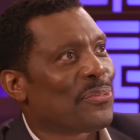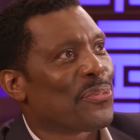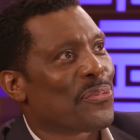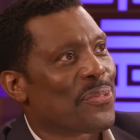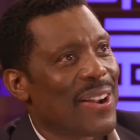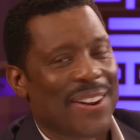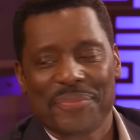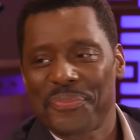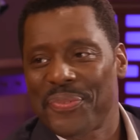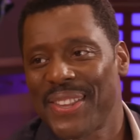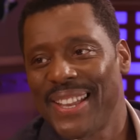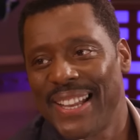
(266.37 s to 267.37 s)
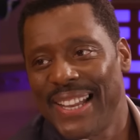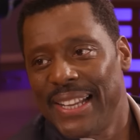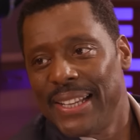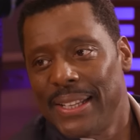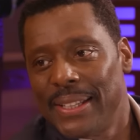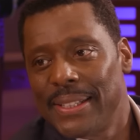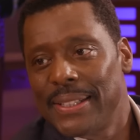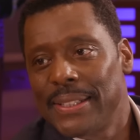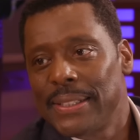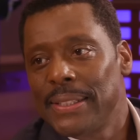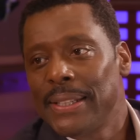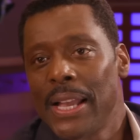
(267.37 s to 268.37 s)
you weren't mad when the Eagles
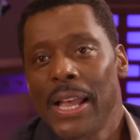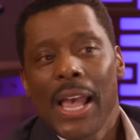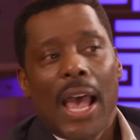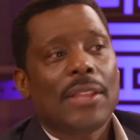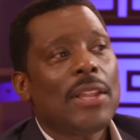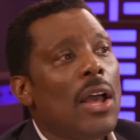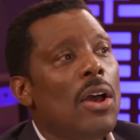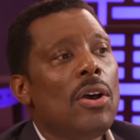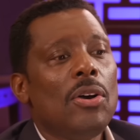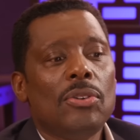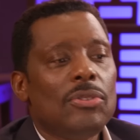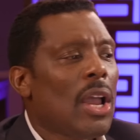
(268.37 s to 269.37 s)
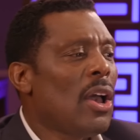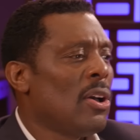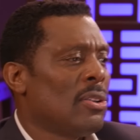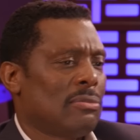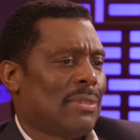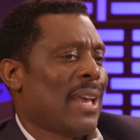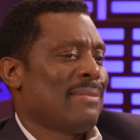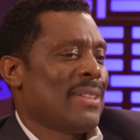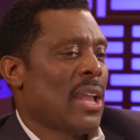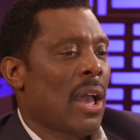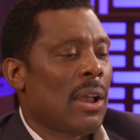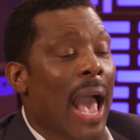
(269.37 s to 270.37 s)
no, that no,
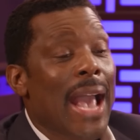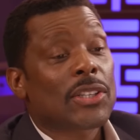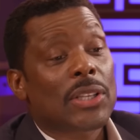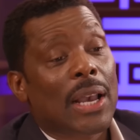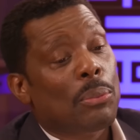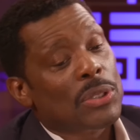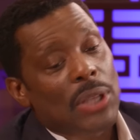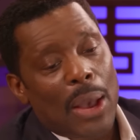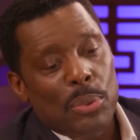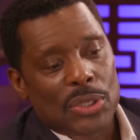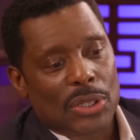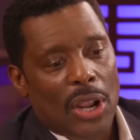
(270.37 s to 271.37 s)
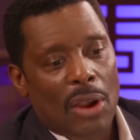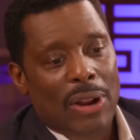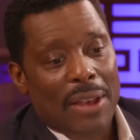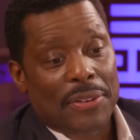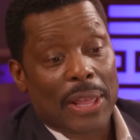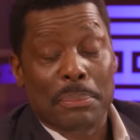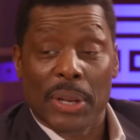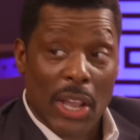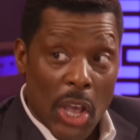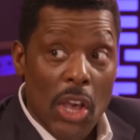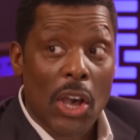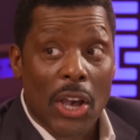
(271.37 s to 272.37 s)
no. Actually, I was I wasn't around for that, but I
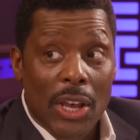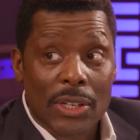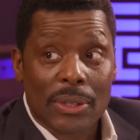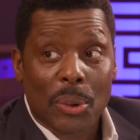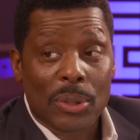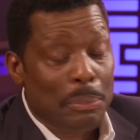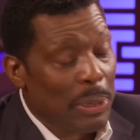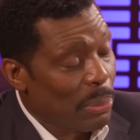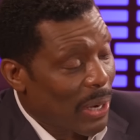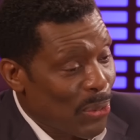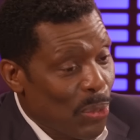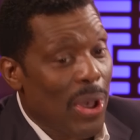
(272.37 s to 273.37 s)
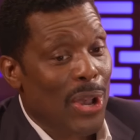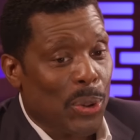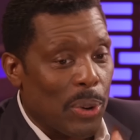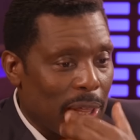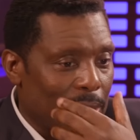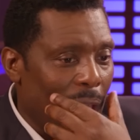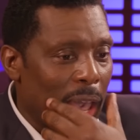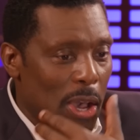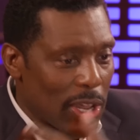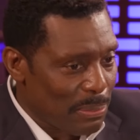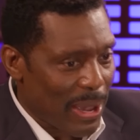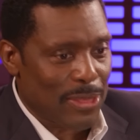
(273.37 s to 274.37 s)
heard all the people I work with. I
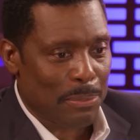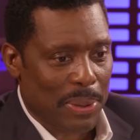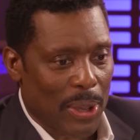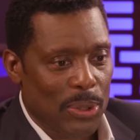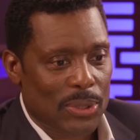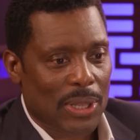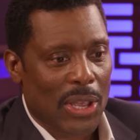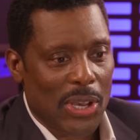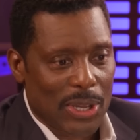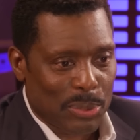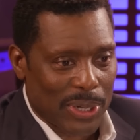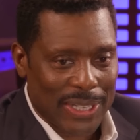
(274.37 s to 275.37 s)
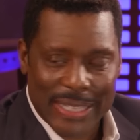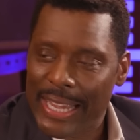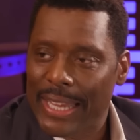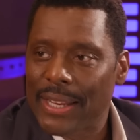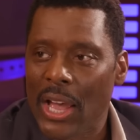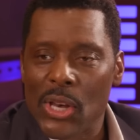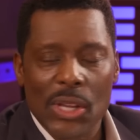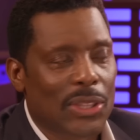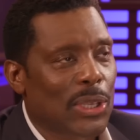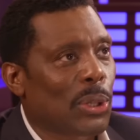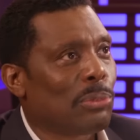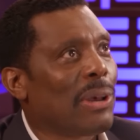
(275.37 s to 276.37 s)
heard about the post. I heard what it did. I heard
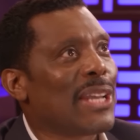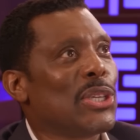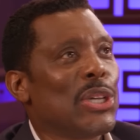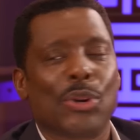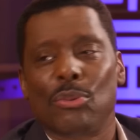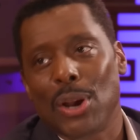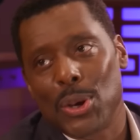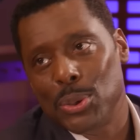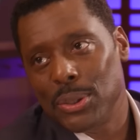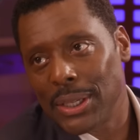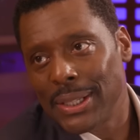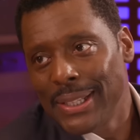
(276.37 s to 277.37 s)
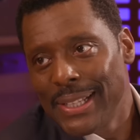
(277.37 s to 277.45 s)
the almighty groan.